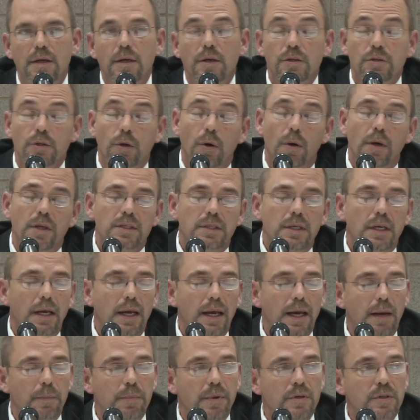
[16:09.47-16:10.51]
So it's going
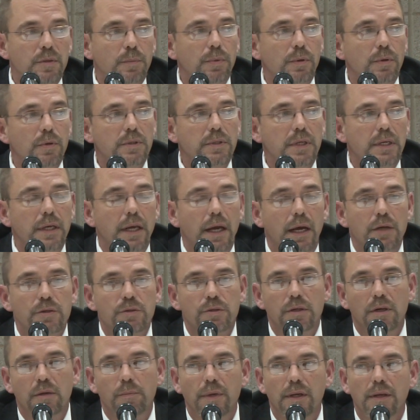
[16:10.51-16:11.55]
to happen supposedly
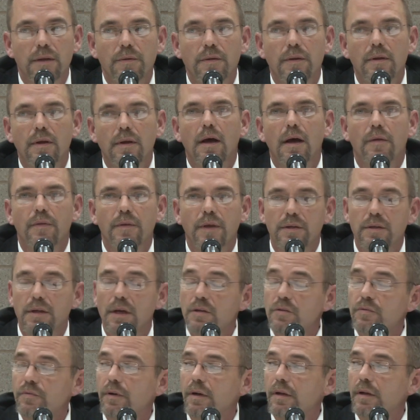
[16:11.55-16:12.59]
next year, but that
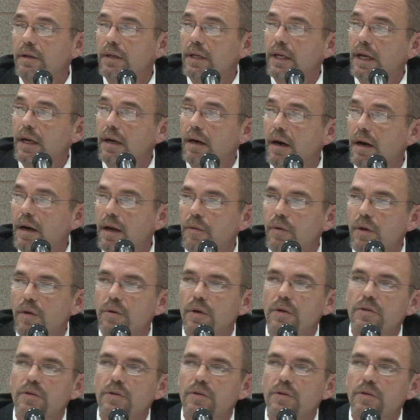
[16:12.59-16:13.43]
does fall in the DNR.